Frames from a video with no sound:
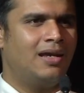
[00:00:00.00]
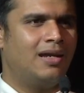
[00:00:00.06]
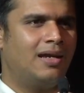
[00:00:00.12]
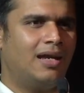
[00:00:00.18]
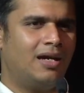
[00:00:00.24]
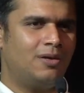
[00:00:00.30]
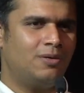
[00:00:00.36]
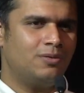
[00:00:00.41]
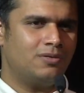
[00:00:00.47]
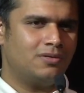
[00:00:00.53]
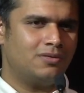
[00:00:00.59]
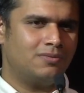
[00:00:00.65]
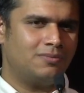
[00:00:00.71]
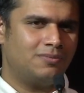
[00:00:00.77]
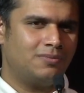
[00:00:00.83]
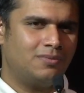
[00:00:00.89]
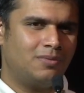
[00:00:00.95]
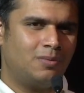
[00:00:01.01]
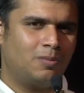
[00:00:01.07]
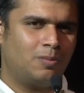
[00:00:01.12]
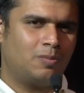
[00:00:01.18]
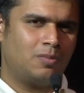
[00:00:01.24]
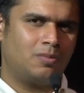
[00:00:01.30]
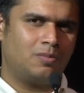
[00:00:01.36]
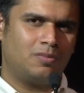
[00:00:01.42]
Now,
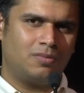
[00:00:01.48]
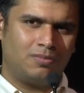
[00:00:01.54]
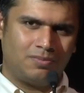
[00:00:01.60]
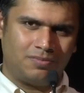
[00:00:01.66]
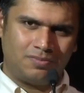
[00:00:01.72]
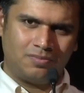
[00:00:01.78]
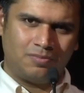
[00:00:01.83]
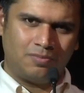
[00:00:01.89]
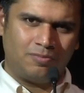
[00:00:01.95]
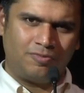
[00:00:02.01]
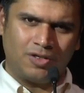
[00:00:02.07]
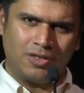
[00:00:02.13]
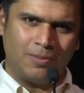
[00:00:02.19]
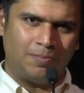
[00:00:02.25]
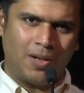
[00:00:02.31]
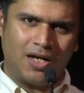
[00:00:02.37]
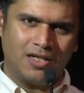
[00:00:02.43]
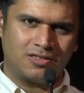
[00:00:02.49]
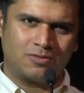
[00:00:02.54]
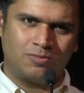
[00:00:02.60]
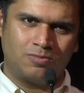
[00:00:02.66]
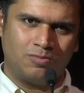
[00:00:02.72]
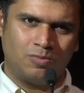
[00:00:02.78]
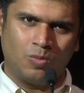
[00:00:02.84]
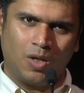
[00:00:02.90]
for the past
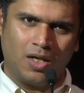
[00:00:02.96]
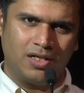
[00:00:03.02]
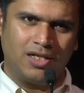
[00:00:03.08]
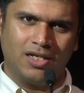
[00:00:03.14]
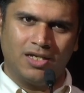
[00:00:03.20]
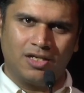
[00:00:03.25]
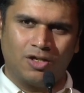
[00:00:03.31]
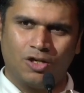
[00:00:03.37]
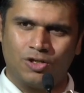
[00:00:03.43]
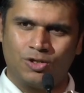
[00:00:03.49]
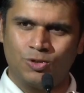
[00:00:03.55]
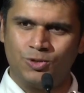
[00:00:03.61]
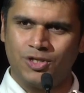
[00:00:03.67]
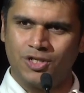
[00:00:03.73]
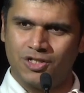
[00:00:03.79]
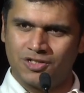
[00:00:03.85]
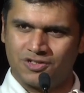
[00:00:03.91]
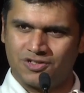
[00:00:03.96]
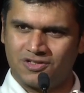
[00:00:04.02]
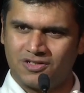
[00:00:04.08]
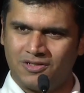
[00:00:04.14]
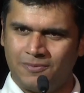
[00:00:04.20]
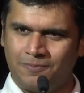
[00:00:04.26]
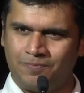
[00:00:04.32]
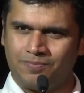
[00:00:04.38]
1 year or 2
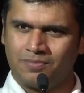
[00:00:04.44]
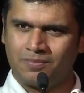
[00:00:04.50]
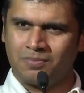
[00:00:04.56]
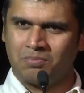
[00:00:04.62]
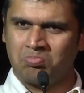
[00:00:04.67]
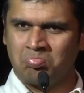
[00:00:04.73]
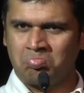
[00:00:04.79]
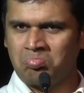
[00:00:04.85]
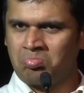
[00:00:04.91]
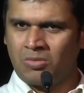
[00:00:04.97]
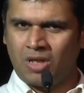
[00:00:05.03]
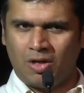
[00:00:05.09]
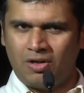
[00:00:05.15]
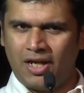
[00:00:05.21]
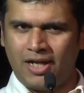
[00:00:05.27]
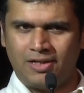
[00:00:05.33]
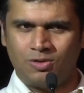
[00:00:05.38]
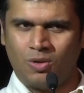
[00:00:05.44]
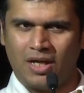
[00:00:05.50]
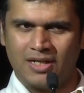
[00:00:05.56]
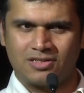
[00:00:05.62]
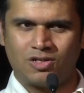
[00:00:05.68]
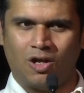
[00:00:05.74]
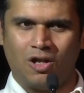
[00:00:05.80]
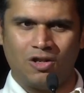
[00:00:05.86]
years, I'd like to
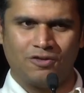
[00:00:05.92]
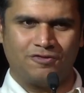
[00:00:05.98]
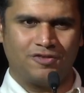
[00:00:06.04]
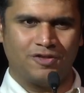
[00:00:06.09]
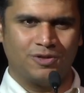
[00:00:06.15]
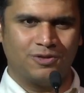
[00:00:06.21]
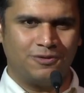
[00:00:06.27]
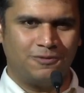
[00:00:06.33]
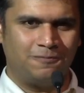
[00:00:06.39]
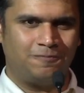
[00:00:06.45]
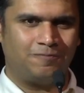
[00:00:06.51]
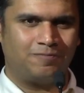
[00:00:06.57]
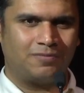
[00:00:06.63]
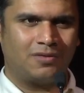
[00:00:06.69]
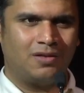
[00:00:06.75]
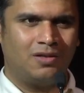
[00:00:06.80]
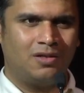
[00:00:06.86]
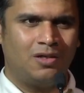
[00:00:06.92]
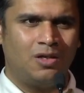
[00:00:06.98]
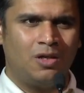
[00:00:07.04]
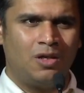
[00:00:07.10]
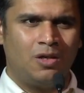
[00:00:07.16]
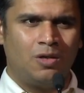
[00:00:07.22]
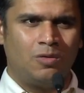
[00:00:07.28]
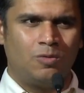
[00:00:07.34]
ask all of you,
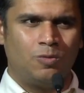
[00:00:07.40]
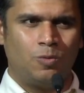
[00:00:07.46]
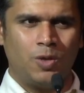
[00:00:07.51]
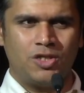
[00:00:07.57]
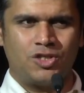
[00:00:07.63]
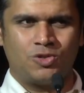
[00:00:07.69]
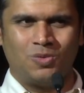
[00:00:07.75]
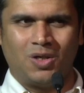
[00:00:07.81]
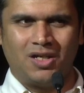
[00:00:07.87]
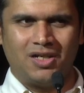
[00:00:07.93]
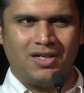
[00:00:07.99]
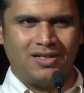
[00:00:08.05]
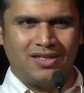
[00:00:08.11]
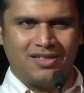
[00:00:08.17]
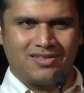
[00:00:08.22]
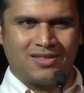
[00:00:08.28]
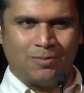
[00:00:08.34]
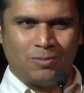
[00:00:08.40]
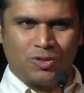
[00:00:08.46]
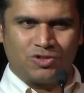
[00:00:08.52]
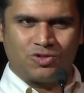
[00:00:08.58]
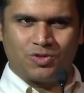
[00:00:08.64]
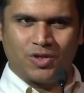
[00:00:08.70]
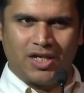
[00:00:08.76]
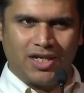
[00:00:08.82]
which word is the
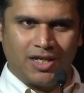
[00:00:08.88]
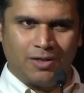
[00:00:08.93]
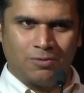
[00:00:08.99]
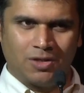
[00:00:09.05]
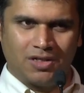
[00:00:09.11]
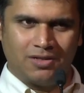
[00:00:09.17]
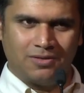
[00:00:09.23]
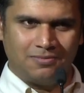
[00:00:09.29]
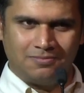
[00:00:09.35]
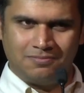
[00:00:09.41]
most trending word?